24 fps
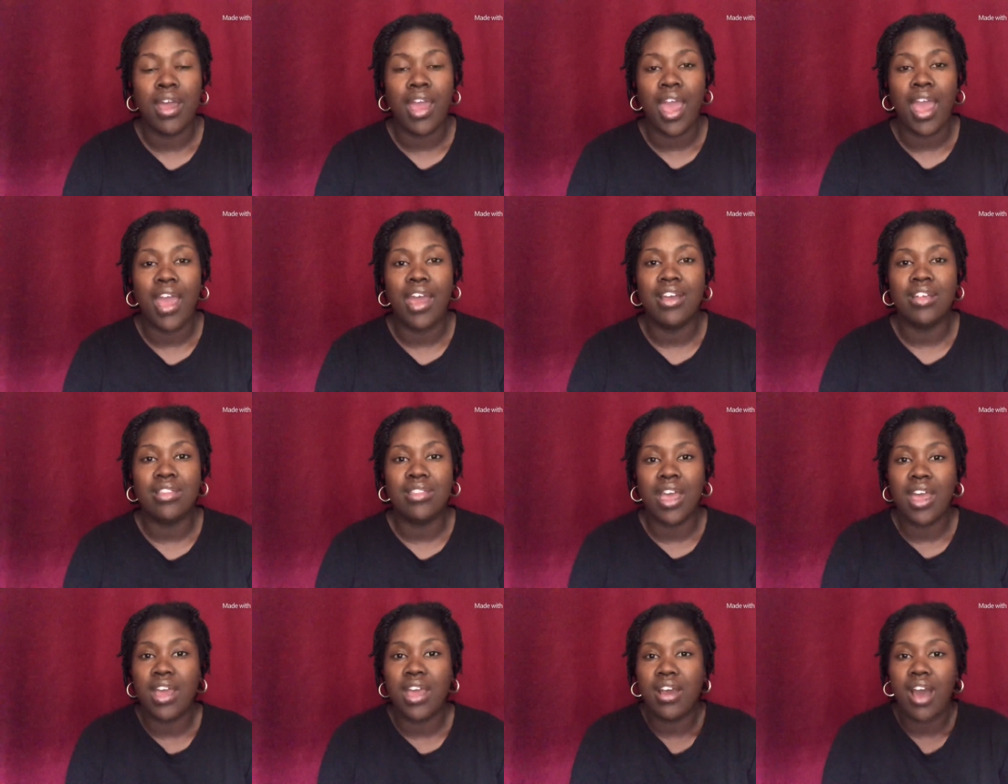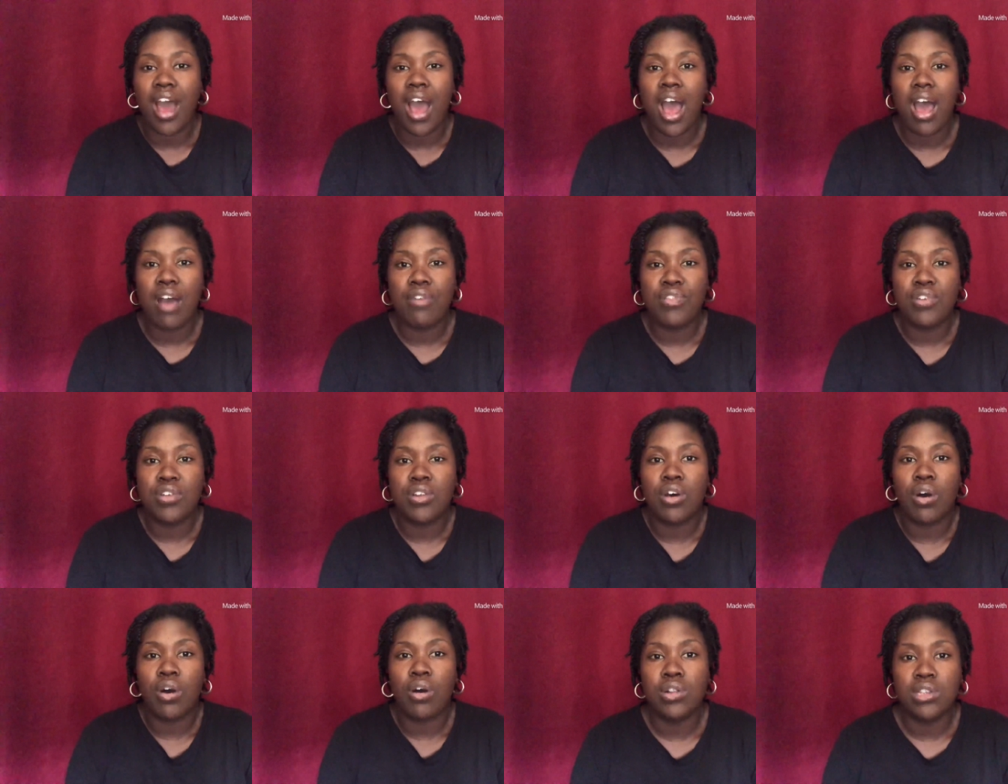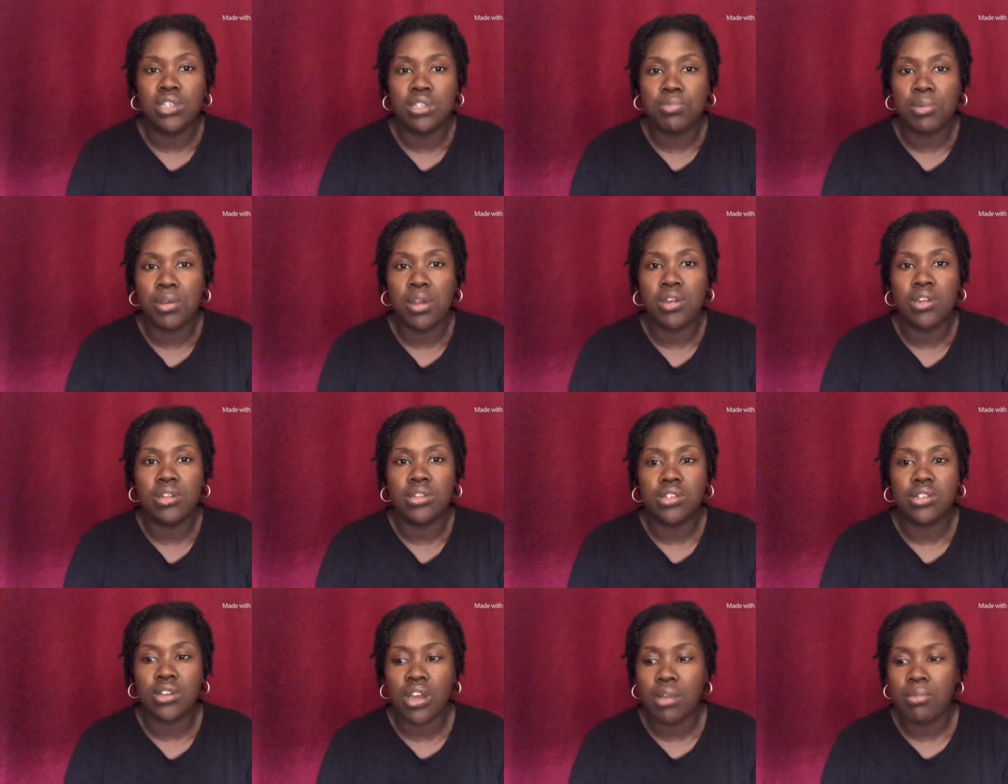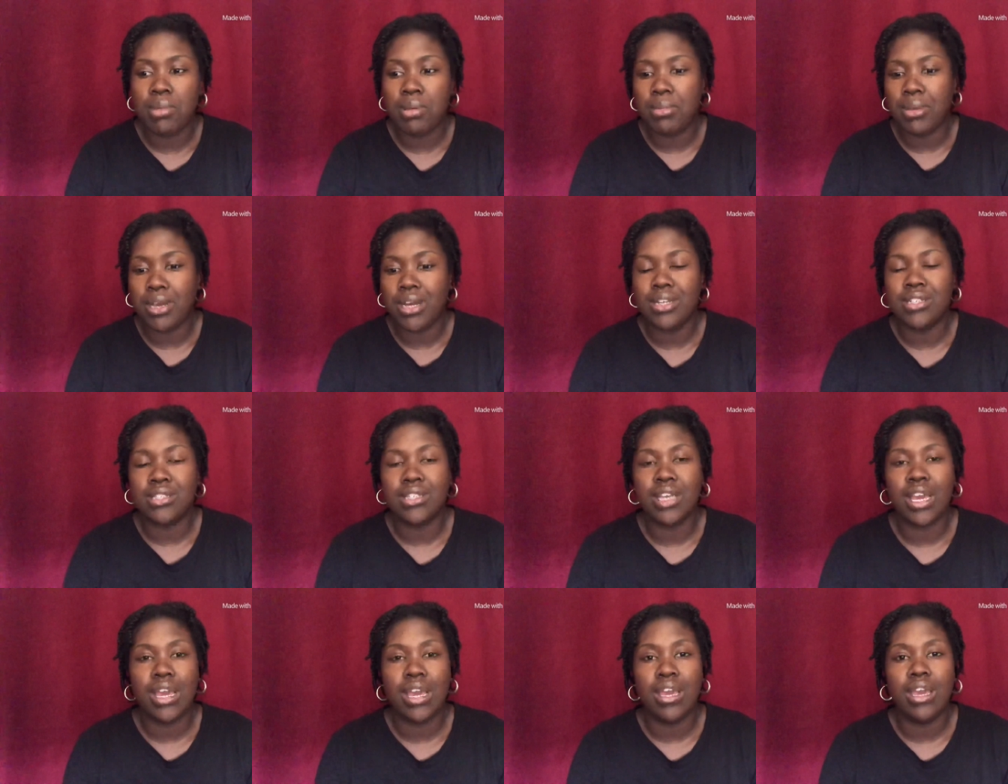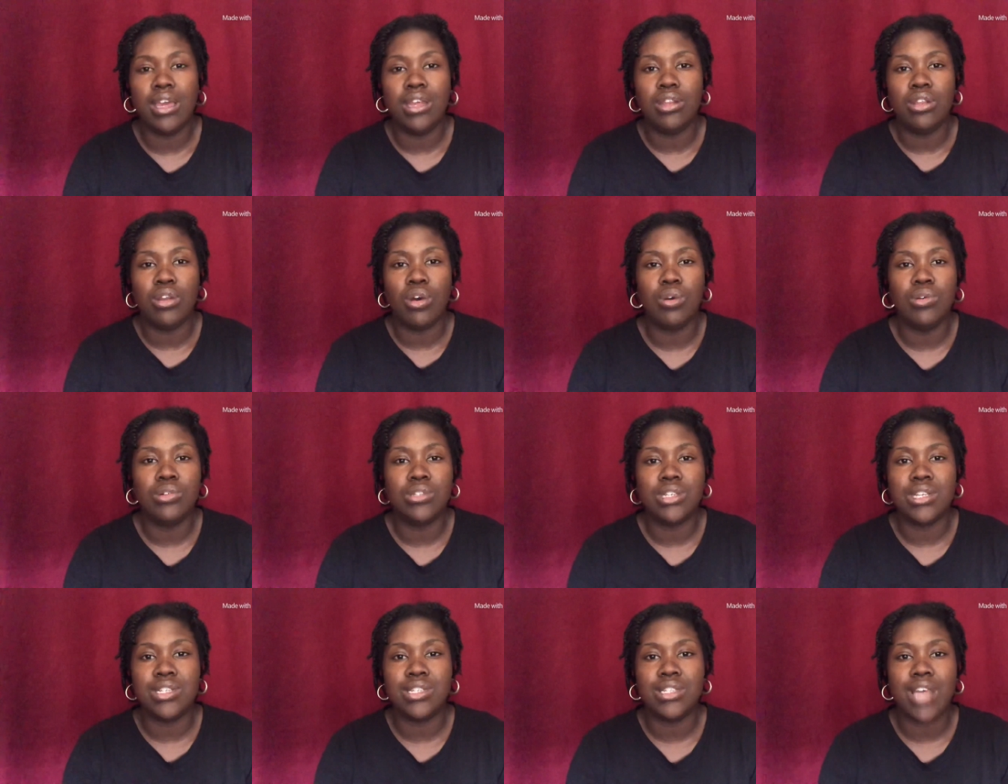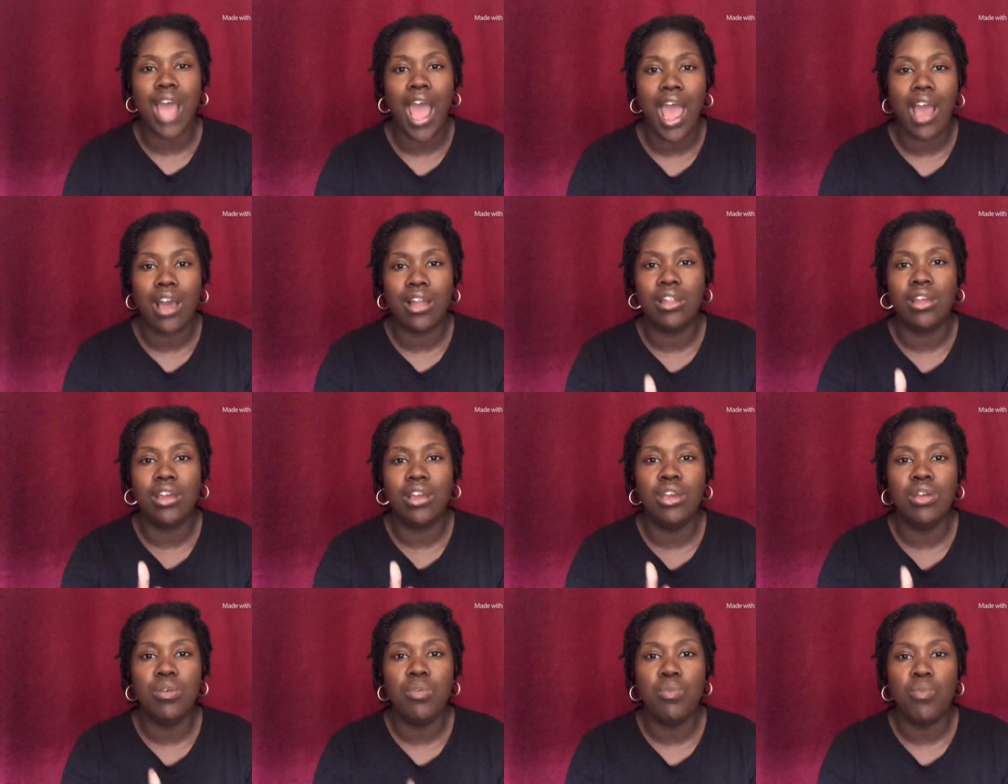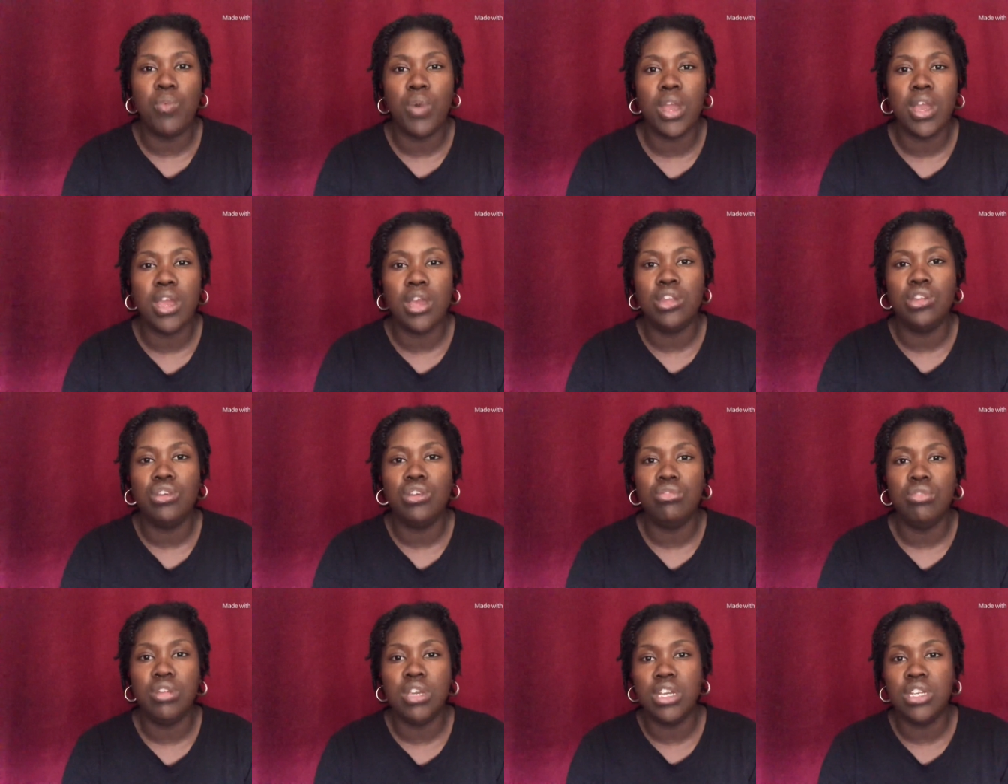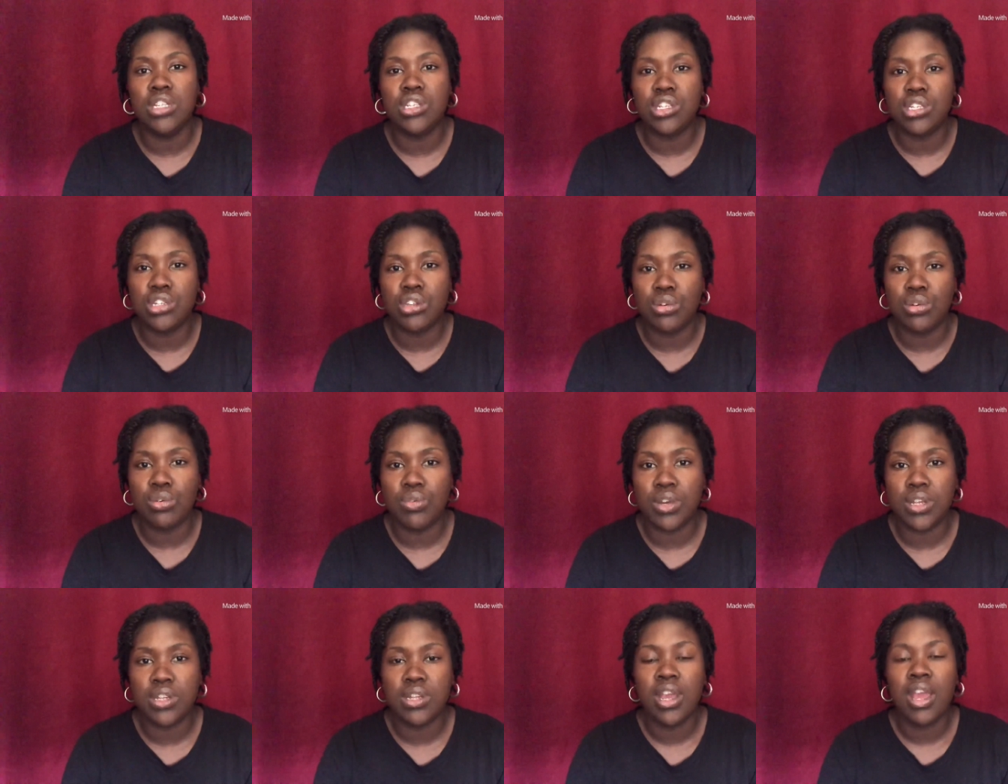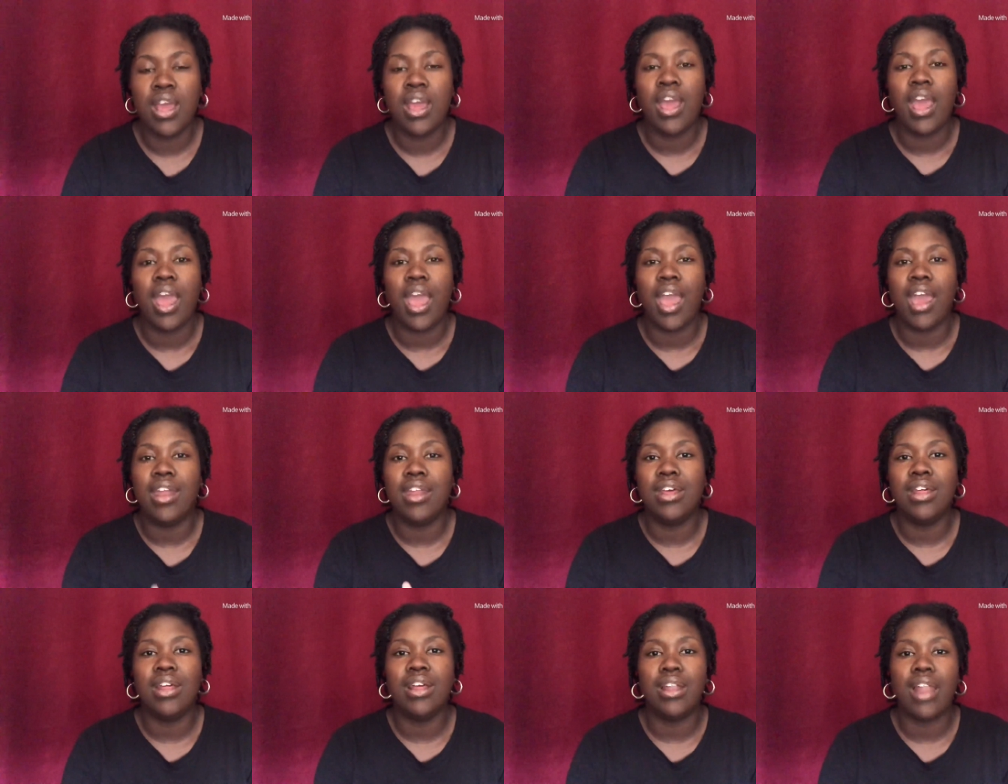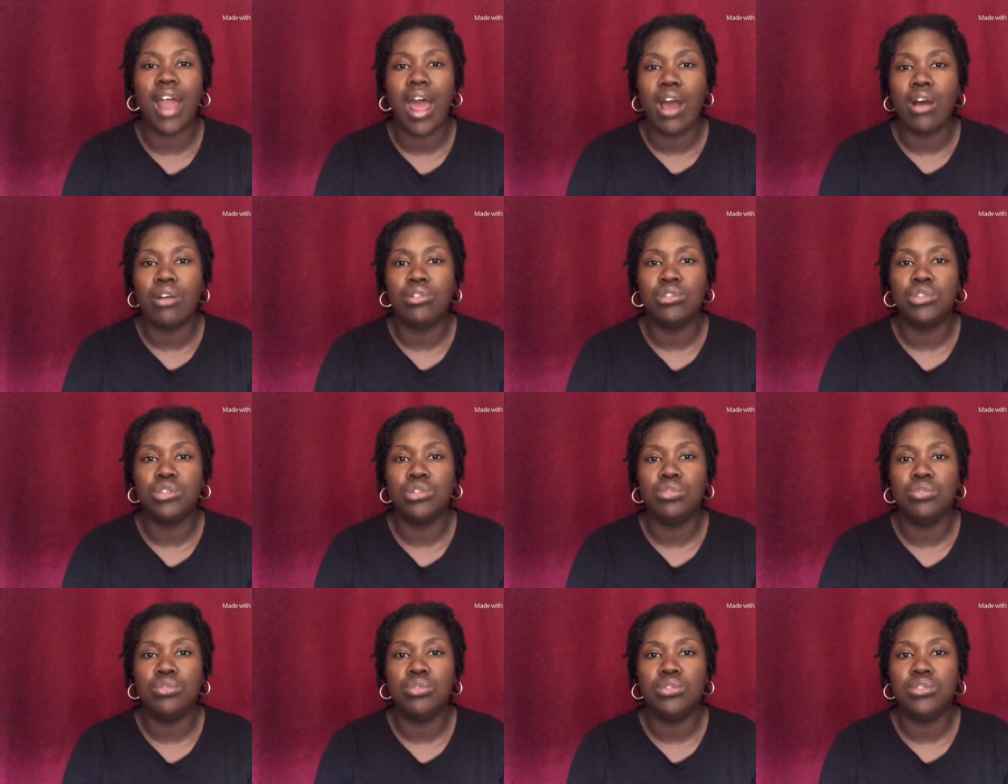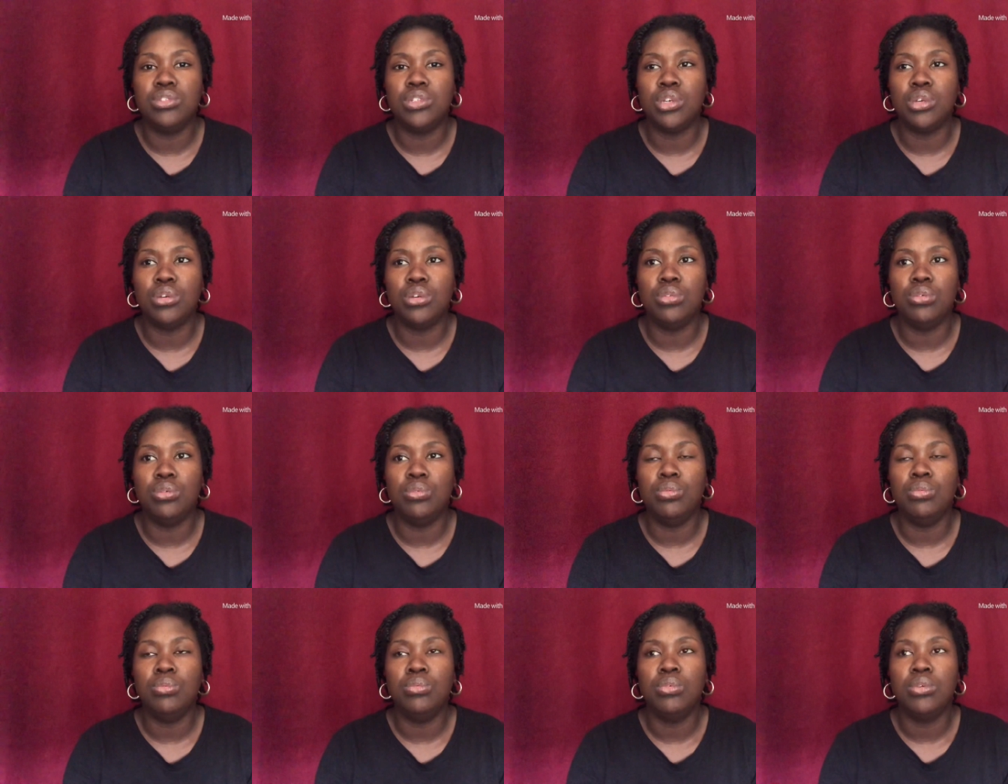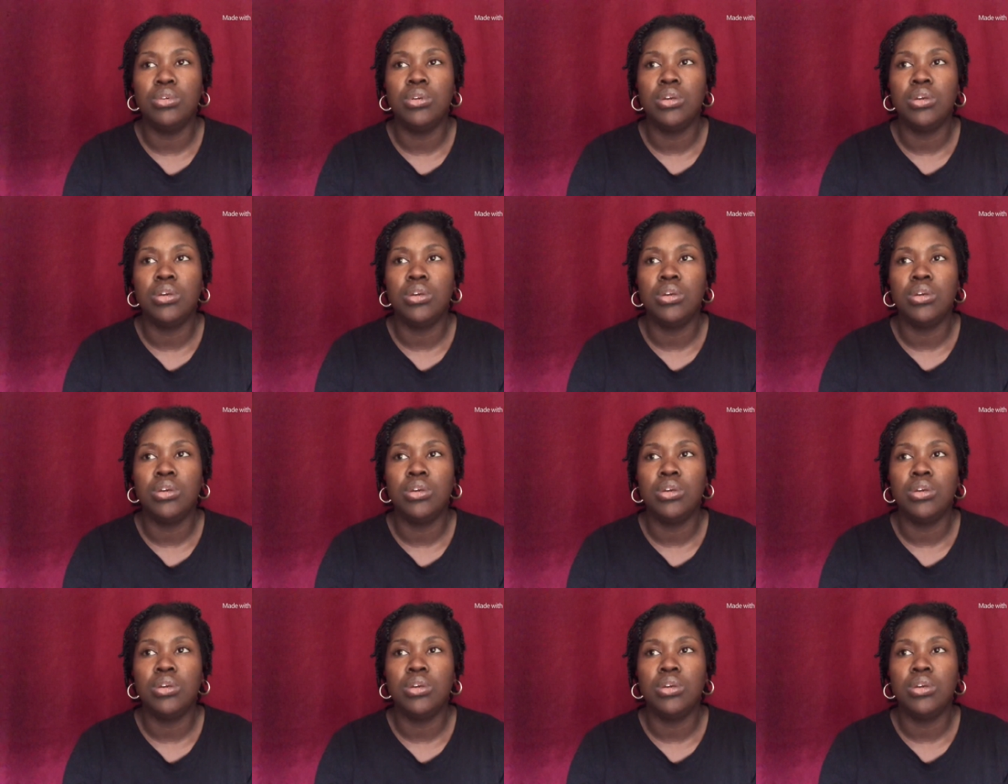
And thank God for the Holy Spirit and discernment because it knows exactly when you need to do it and it allows you to,